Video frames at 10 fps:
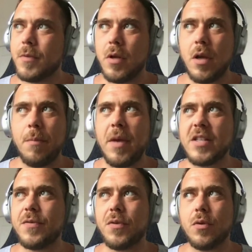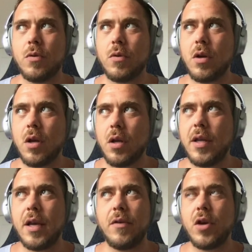immense full.
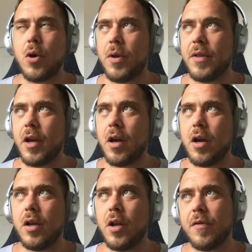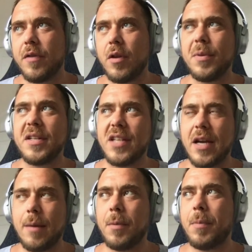Yeah, you go in there and you have a little bit of
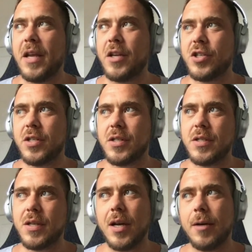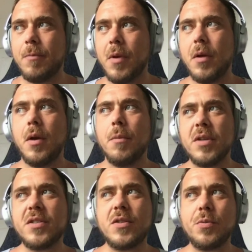time and patience.
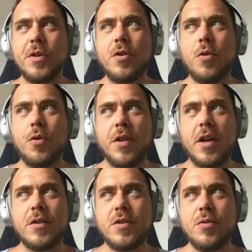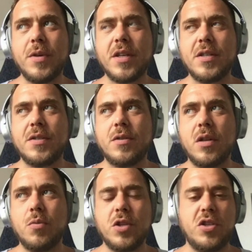Plus, it's really cool in there too, because
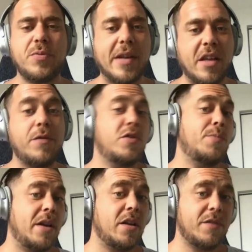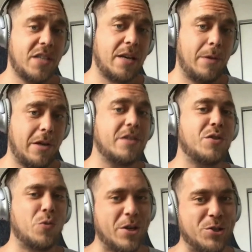if you spend enough time in there
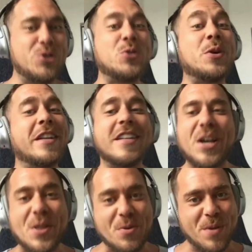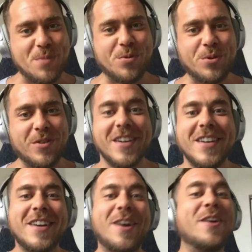asking questions, you run into other people,
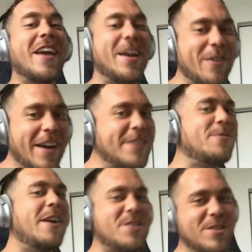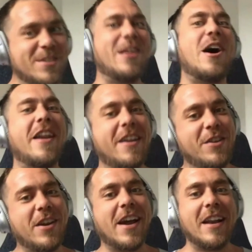who ask questions a lot, and
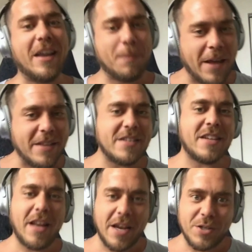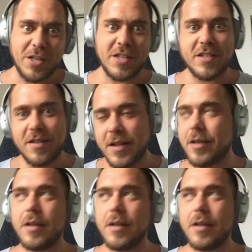you kind of like make these connections. And then